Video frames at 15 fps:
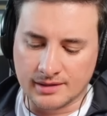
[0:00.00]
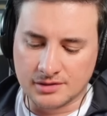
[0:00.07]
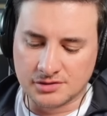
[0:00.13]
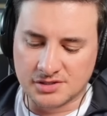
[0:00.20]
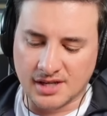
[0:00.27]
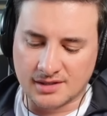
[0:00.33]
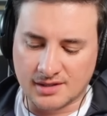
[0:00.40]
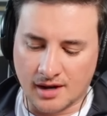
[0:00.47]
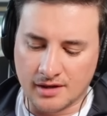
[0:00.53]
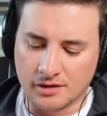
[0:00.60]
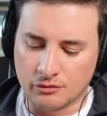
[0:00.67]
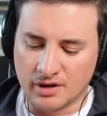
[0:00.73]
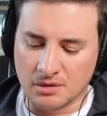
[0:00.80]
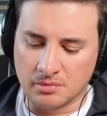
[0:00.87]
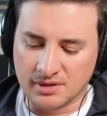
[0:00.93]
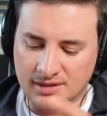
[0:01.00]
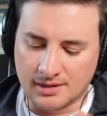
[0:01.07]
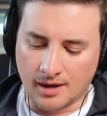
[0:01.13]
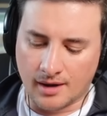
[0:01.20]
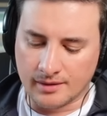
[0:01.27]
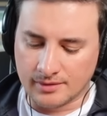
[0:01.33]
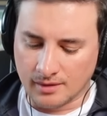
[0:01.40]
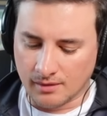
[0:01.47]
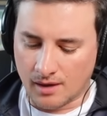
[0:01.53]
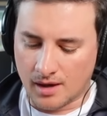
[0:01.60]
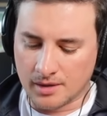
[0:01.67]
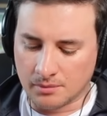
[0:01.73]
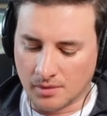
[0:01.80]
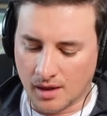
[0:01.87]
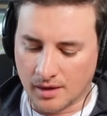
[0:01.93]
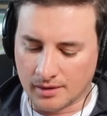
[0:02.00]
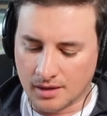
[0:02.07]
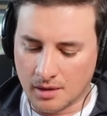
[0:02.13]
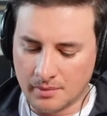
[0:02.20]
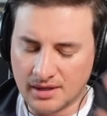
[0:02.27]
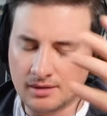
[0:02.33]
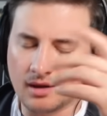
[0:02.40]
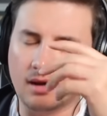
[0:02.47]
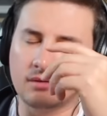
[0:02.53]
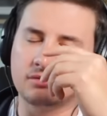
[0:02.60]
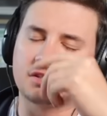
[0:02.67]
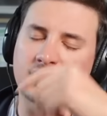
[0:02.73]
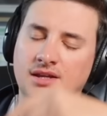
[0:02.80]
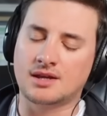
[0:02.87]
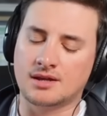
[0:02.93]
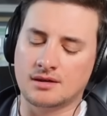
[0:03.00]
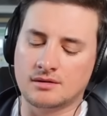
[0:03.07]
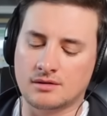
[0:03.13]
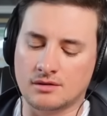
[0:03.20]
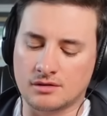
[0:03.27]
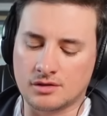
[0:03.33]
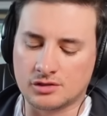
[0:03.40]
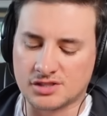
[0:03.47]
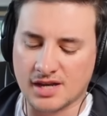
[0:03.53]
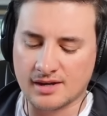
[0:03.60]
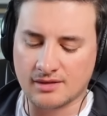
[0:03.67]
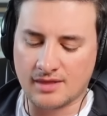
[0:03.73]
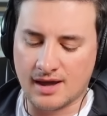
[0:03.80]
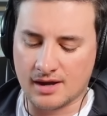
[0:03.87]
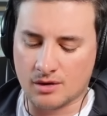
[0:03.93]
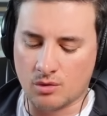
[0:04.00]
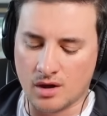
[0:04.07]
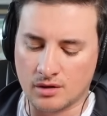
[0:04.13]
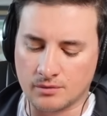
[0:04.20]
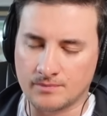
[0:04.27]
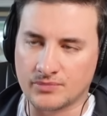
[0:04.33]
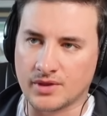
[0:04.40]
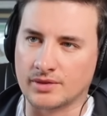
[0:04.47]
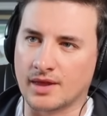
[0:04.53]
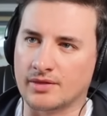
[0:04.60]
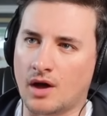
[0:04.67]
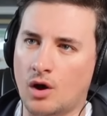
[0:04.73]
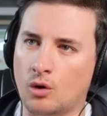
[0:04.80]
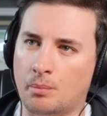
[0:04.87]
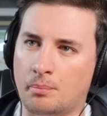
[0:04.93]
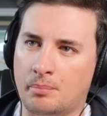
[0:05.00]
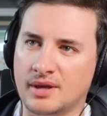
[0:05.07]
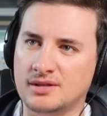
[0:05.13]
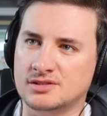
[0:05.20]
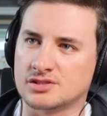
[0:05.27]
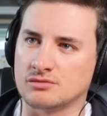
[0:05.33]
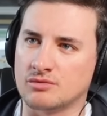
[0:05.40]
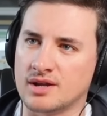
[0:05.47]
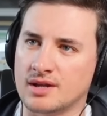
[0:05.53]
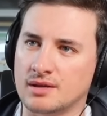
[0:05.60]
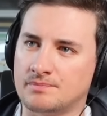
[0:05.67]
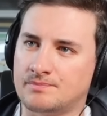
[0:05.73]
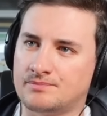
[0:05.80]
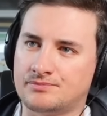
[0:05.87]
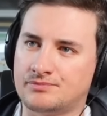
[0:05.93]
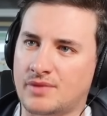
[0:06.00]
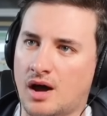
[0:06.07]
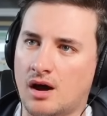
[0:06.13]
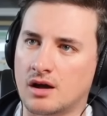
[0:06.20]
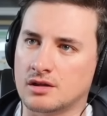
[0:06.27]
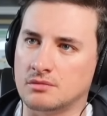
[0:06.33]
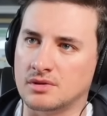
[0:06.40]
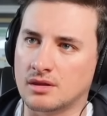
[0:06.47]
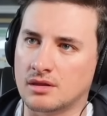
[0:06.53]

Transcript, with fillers: He doesn't say die in the ring, but die in the limelight. I mean, I was thinking, taking that quote and then the whole pizzeria argument